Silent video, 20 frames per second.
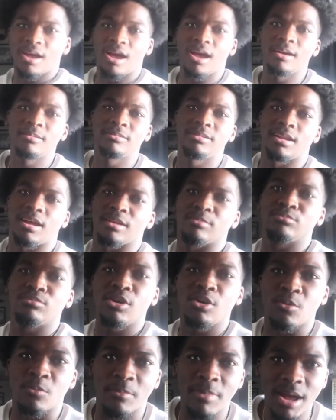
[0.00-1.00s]
I was like,
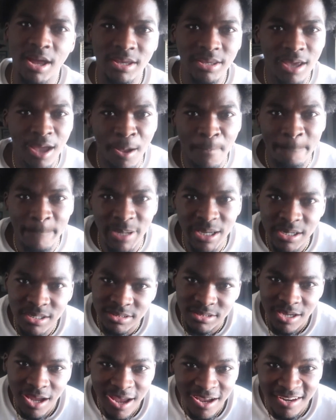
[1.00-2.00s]
bro, mind y'all
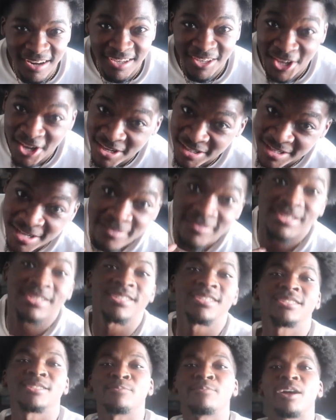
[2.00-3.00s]
business. Y'all act like y'all never
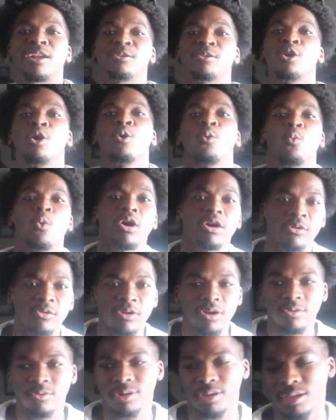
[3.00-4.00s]
seen somebody walk
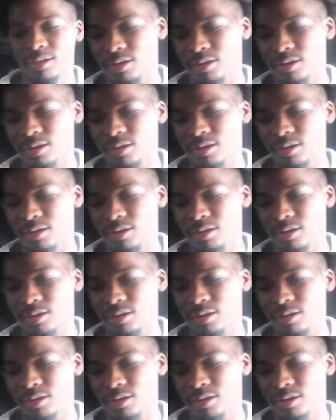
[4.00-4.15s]
around with a